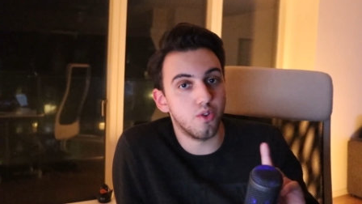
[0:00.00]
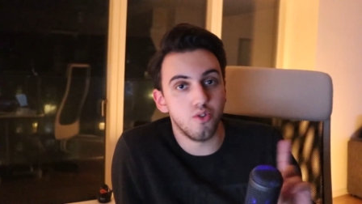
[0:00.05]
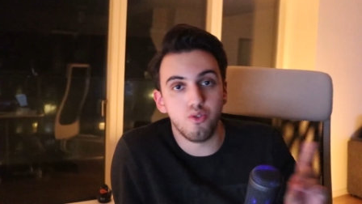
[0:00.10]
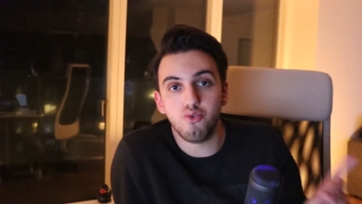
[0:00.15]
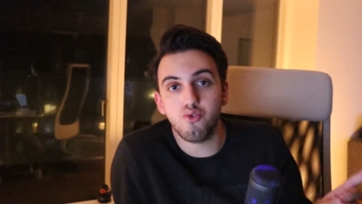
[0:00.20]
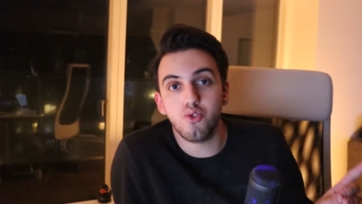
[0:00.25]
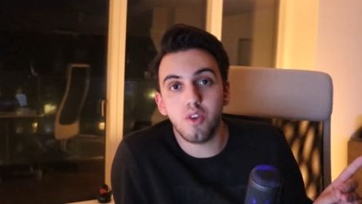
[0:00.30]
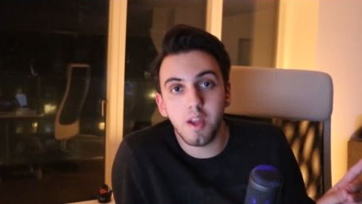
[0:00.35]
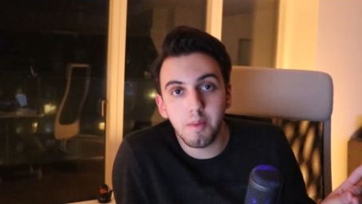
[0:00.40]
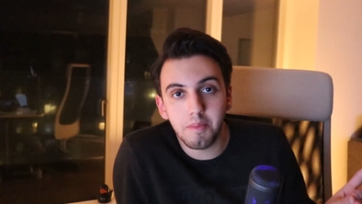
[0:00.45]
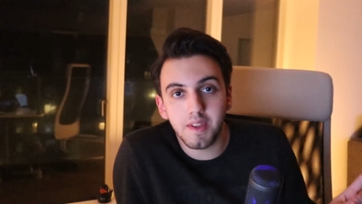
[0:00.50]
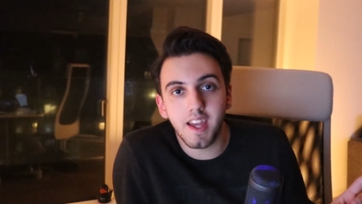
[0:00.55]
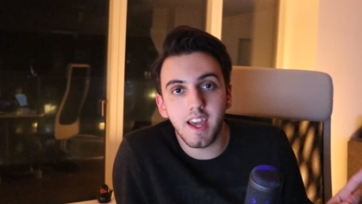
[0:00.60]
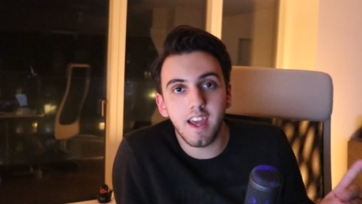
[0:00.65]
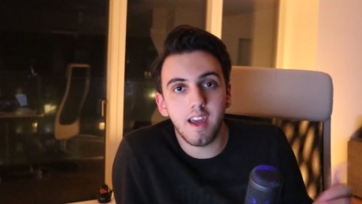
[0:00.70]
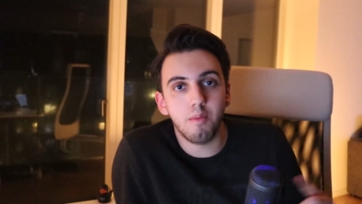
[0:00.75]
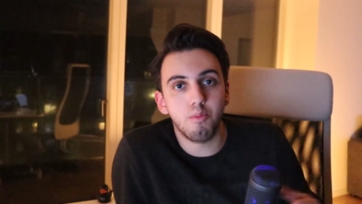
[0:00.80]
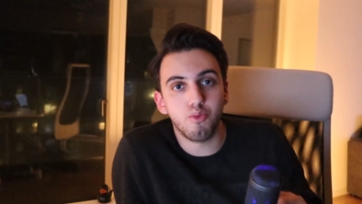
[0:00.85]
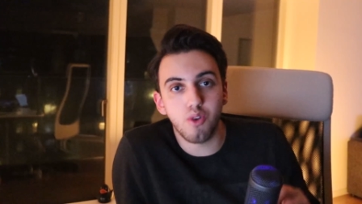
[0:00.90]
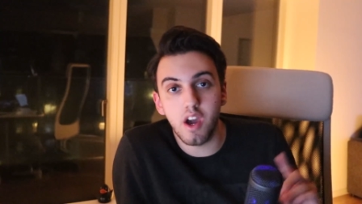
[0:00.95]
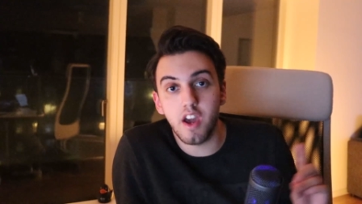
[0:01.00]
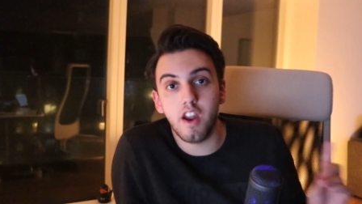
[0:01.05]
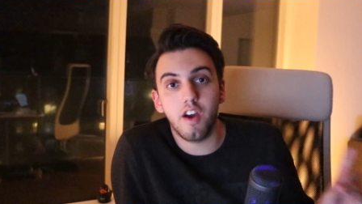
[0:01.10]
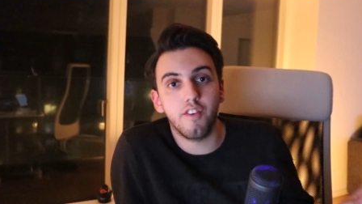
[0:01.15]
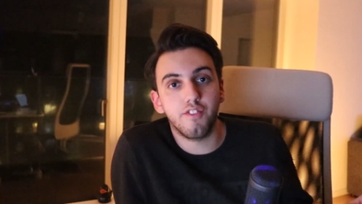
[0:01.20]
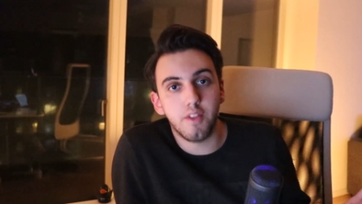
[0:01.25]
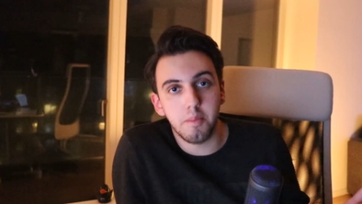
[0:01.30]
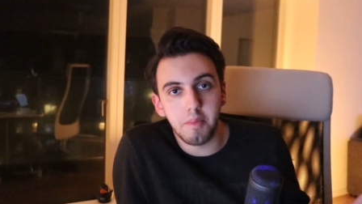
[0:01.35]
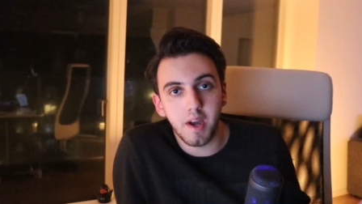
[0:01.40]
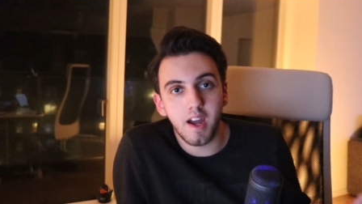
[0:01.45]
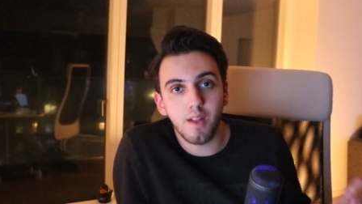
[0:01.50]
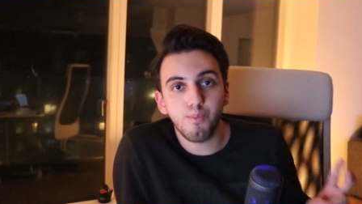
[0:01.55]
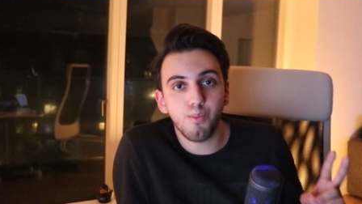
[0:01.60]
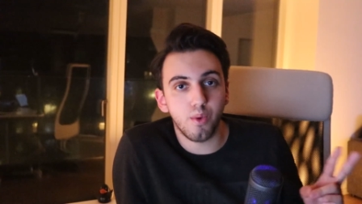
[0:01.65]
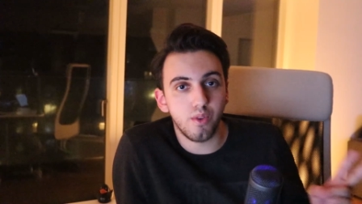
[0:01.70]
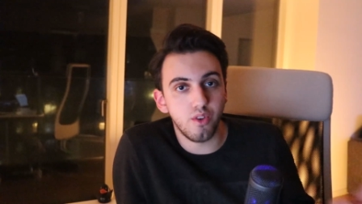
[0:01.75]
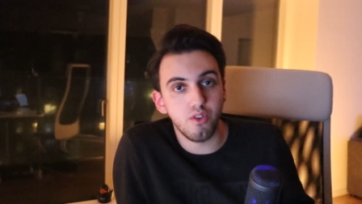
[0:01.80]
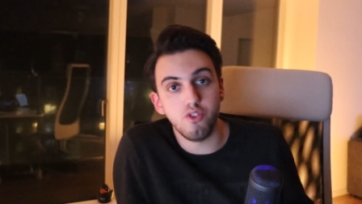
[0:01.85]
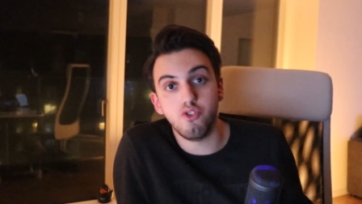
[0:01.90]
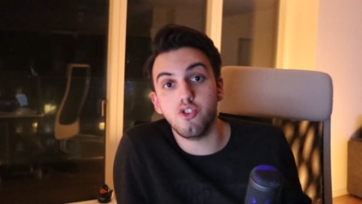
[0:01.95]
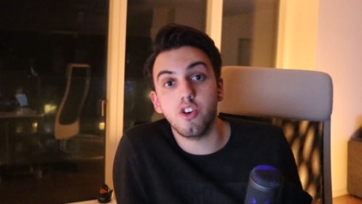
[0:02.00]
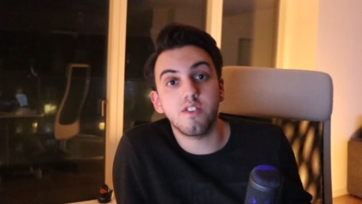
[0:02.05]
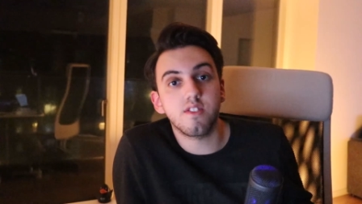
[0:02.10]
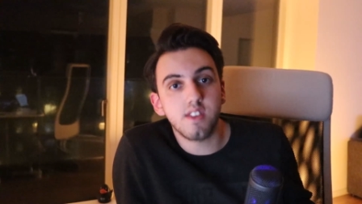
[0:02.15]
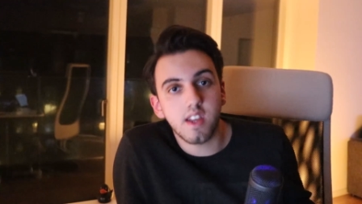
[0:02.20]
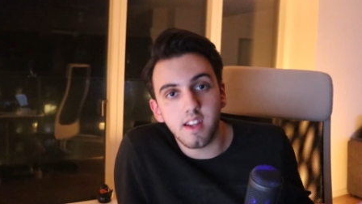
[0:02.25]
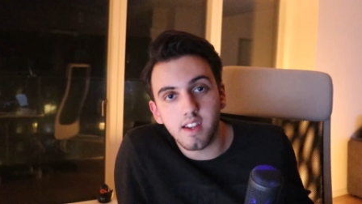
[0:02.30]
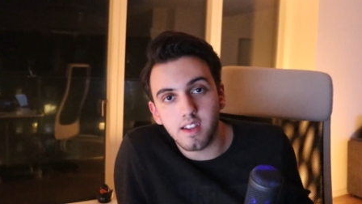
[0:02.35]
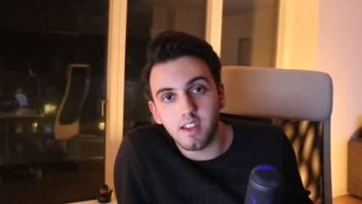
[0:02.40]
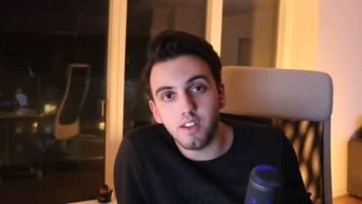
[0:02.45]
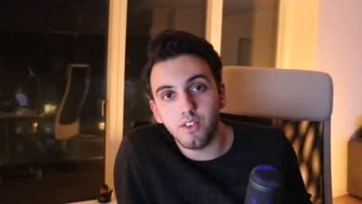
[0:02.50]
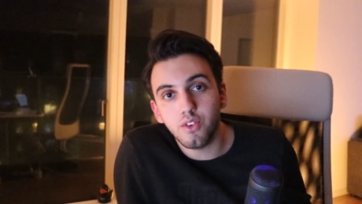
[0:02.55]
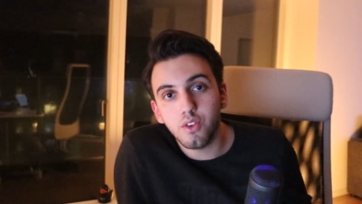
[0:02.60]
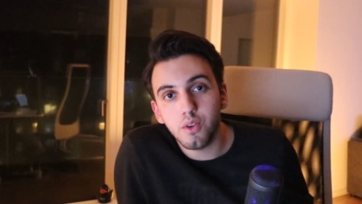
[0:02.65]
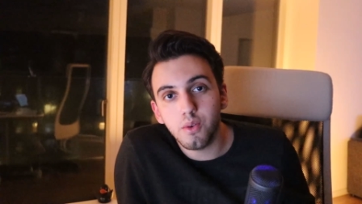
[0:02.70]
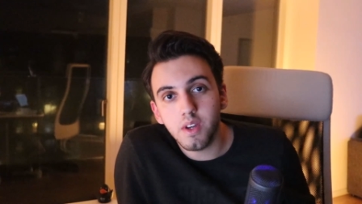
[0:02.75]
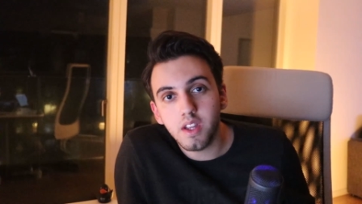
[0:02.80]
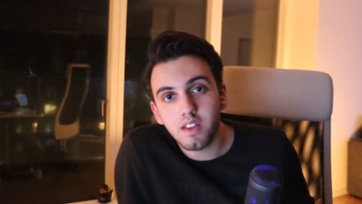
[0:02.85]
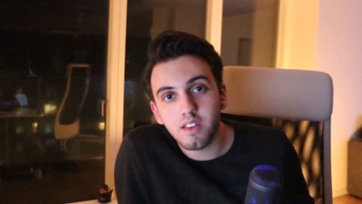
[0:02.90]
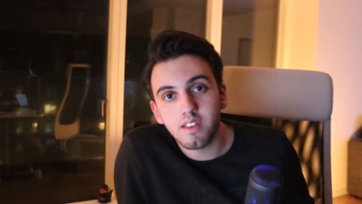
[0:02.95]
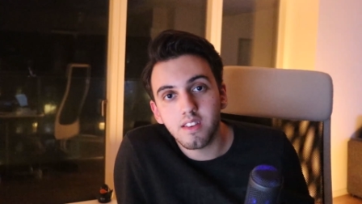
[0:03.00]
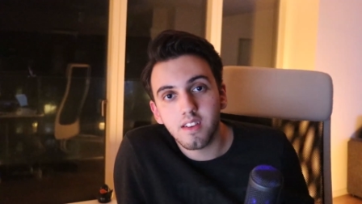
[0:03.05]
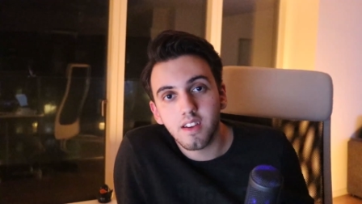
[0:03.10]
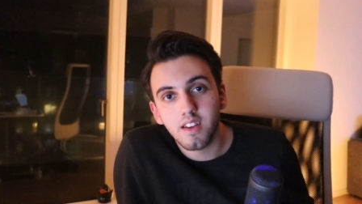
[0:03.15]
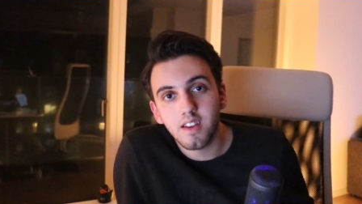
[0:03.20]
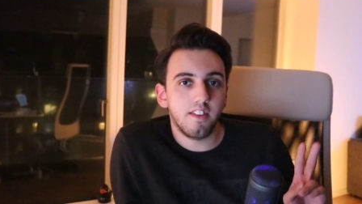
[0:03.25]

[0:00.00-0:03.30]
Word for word: your dream game right off the bat when you're just getting into it.